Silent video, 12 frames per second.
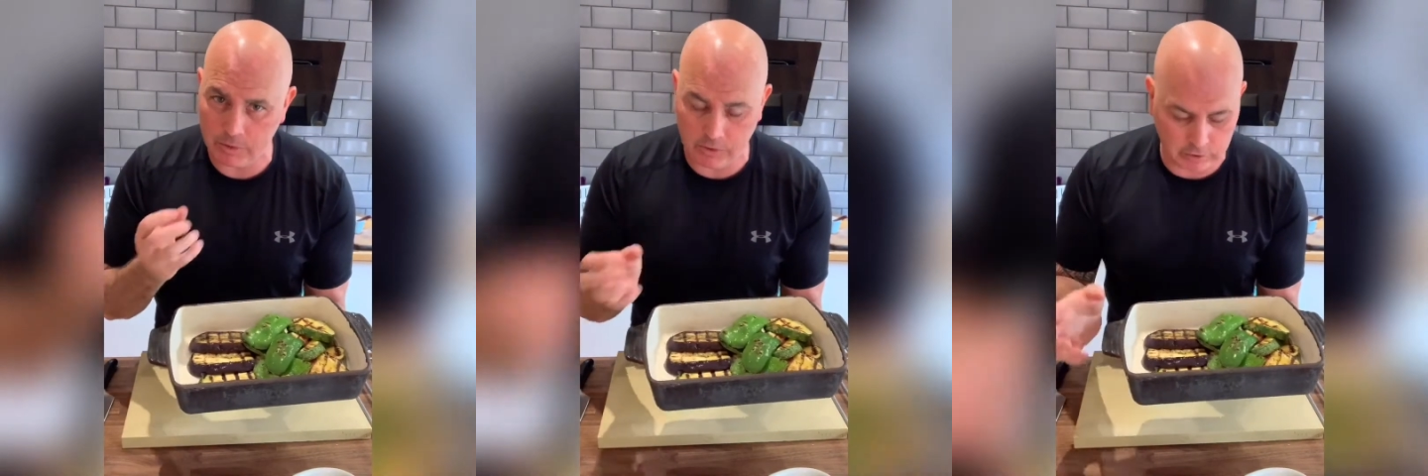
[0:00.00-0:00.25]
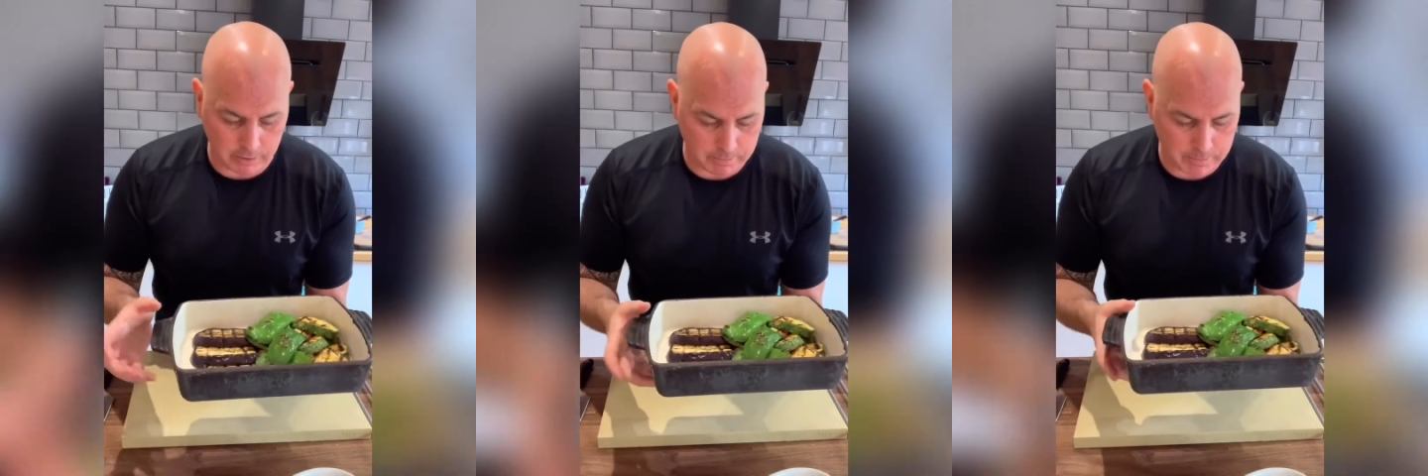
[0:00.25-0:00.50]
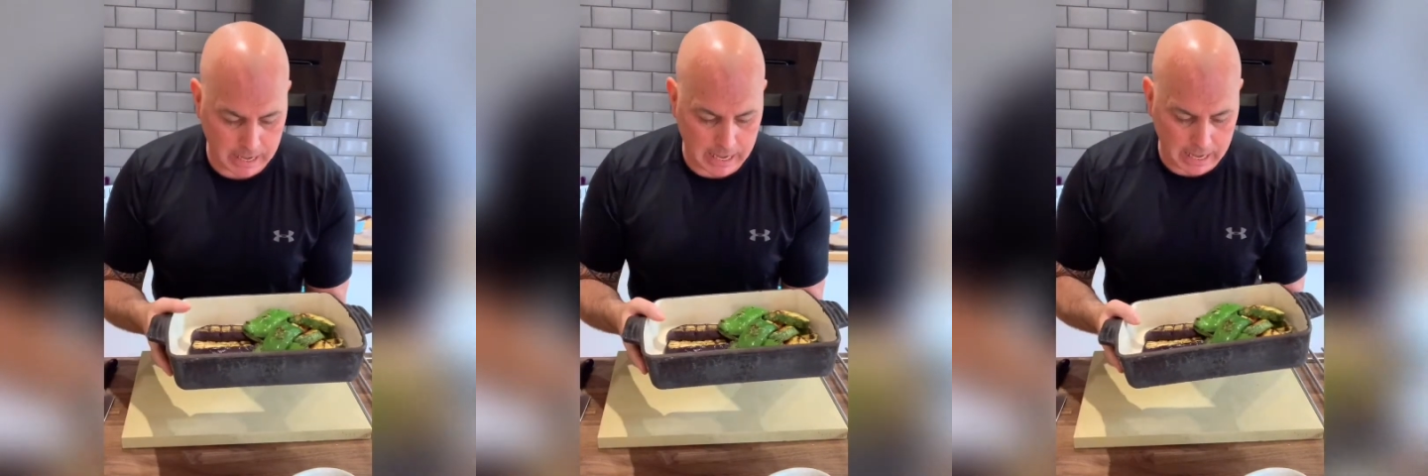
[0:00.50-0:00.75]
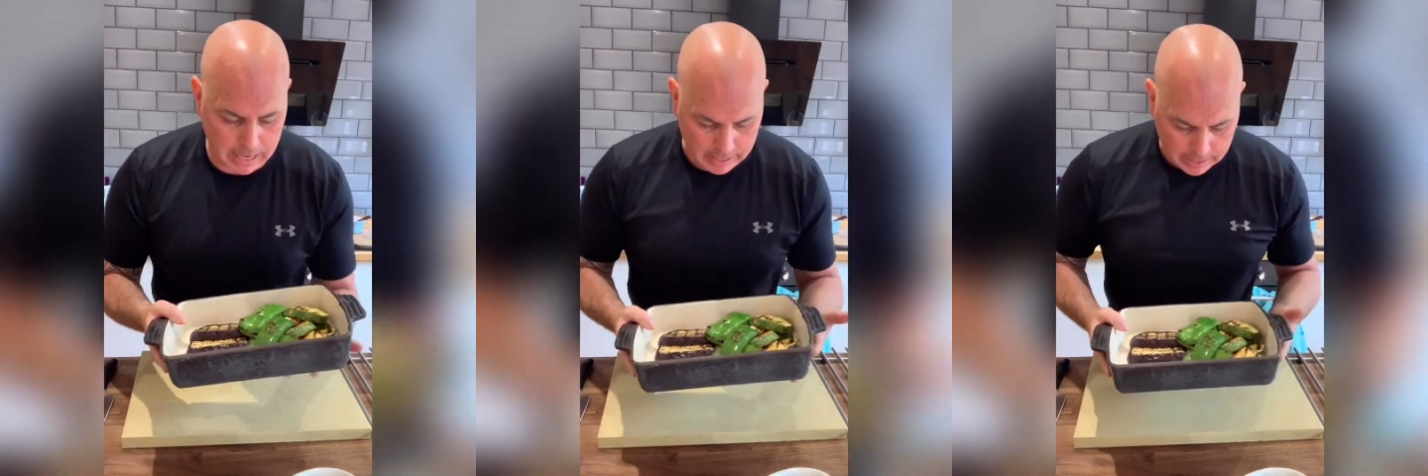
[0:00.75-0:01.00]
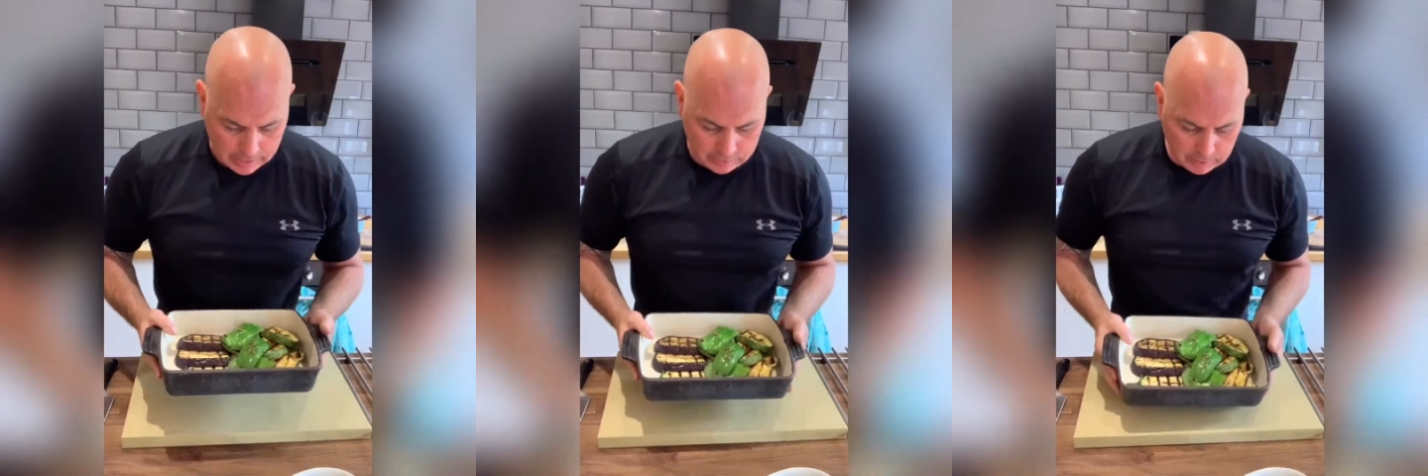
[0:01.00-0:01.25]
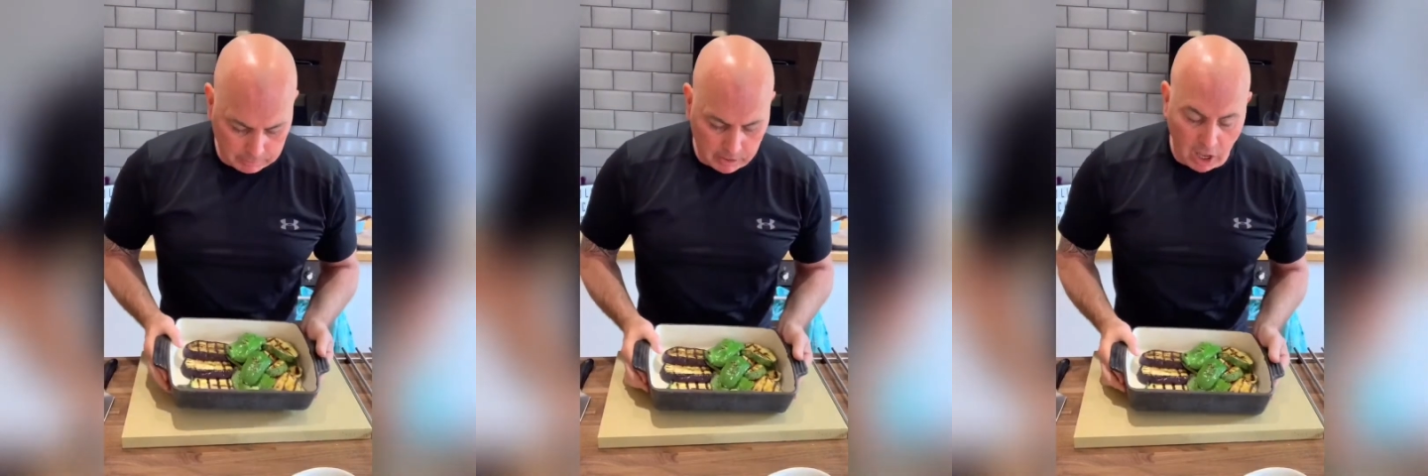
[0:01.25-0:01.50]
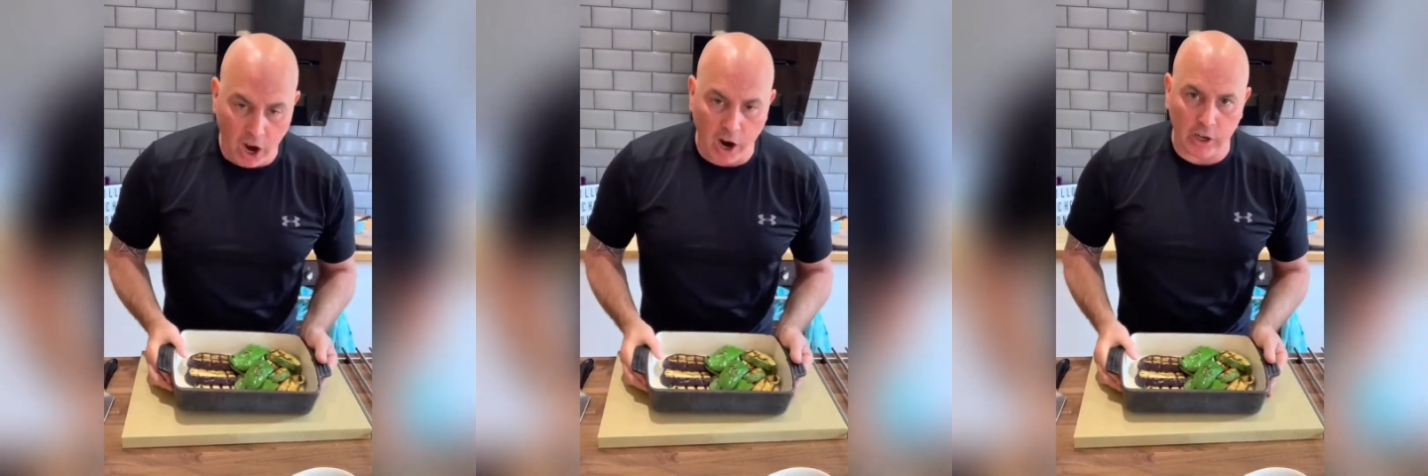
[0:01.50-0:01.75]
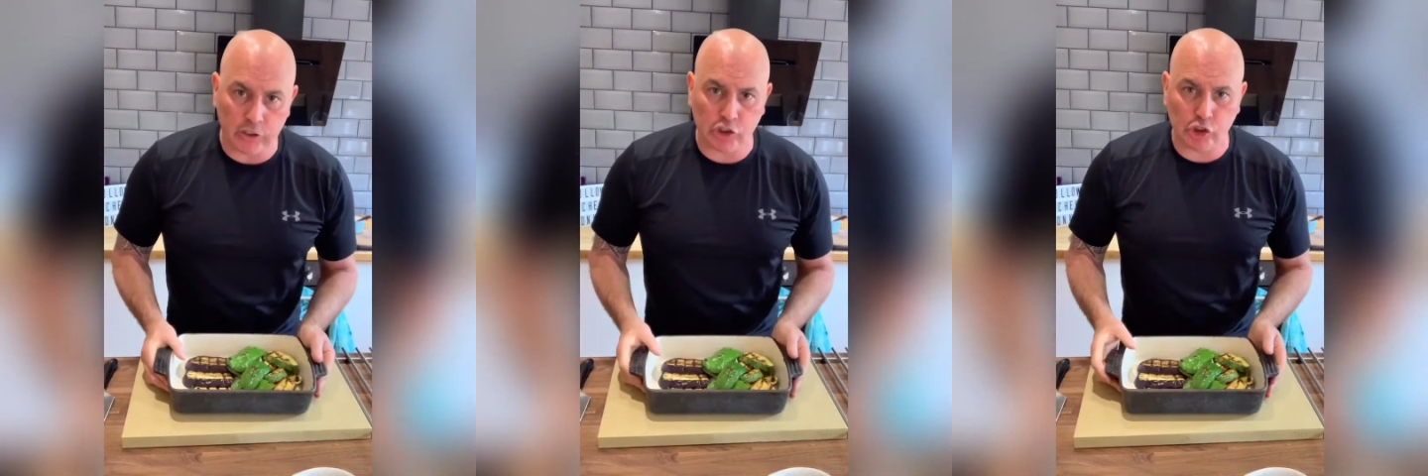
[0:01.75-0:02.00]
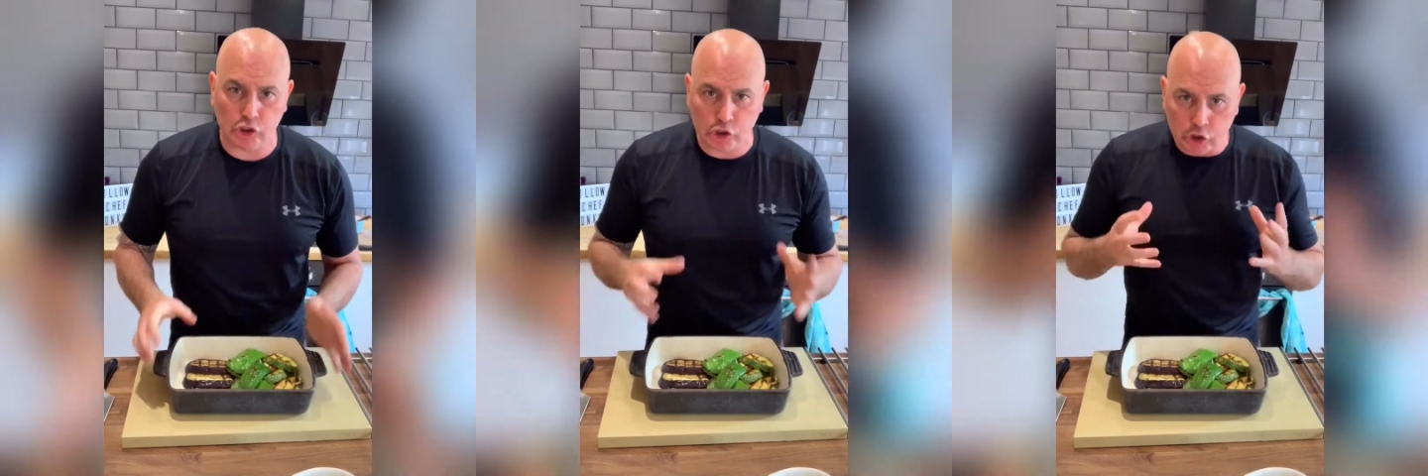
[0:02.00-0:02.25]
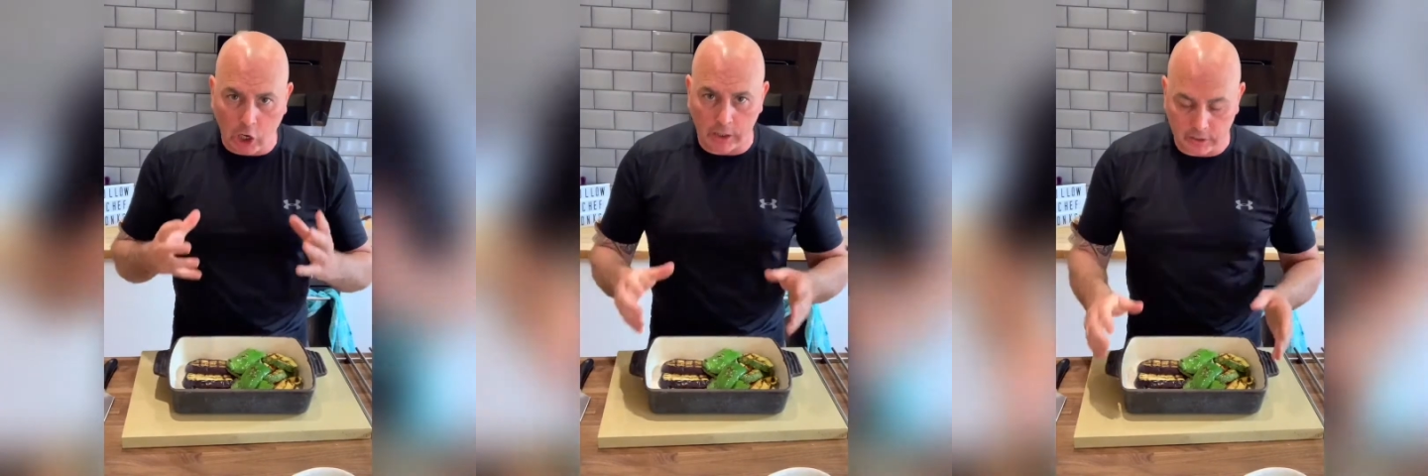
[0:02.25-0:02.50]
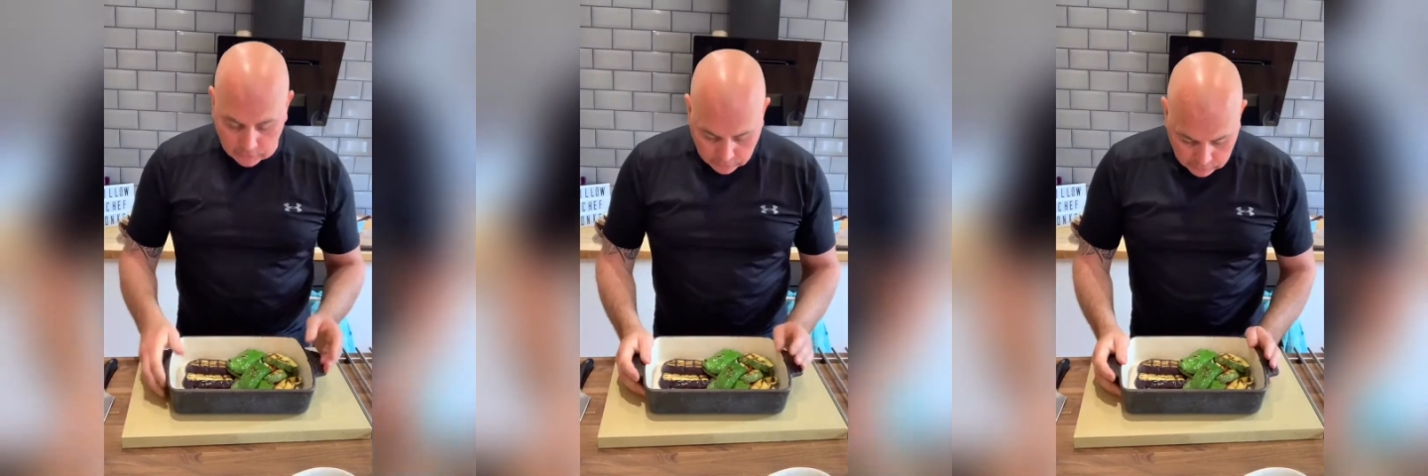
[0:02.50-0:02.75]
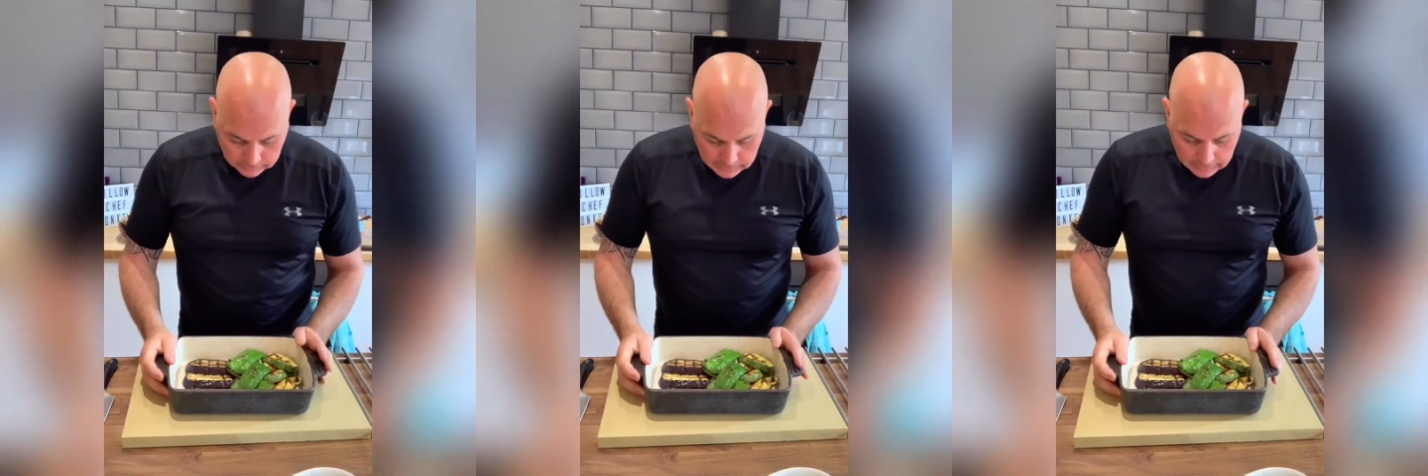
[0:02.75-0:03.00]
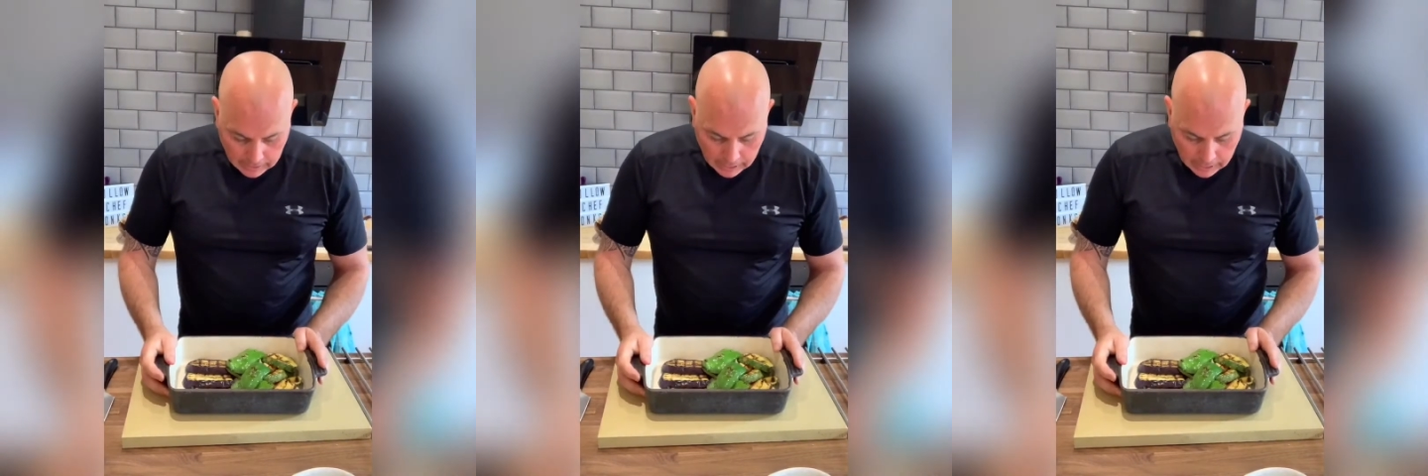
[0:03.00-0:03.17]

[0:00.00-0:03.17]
some large chunks,